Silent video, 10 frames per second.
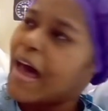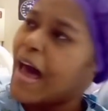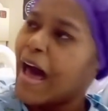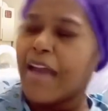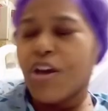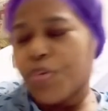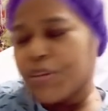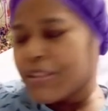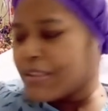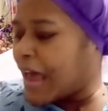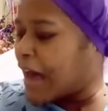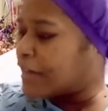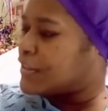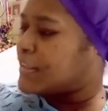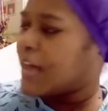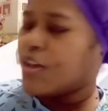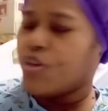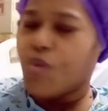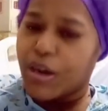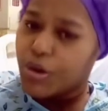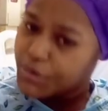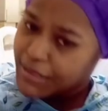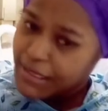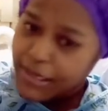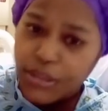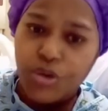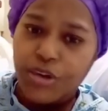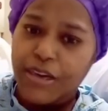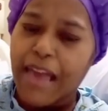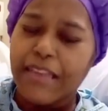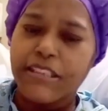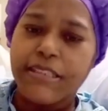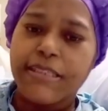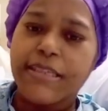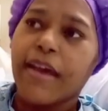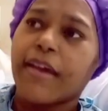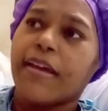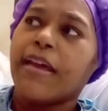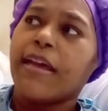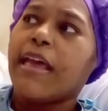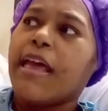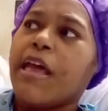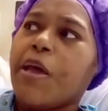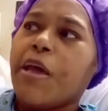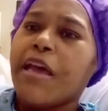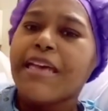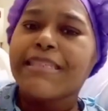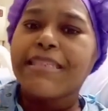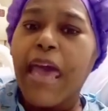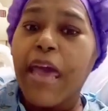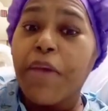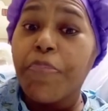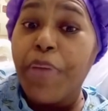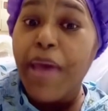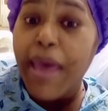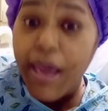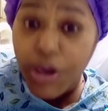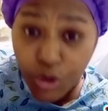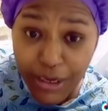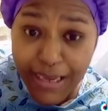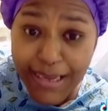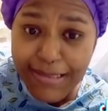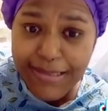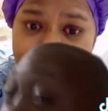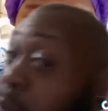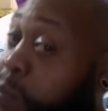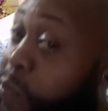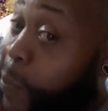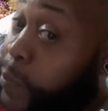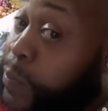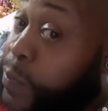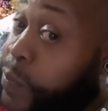I know what the doctor tell you. I know what the endocrinologists say. It's a pancreas and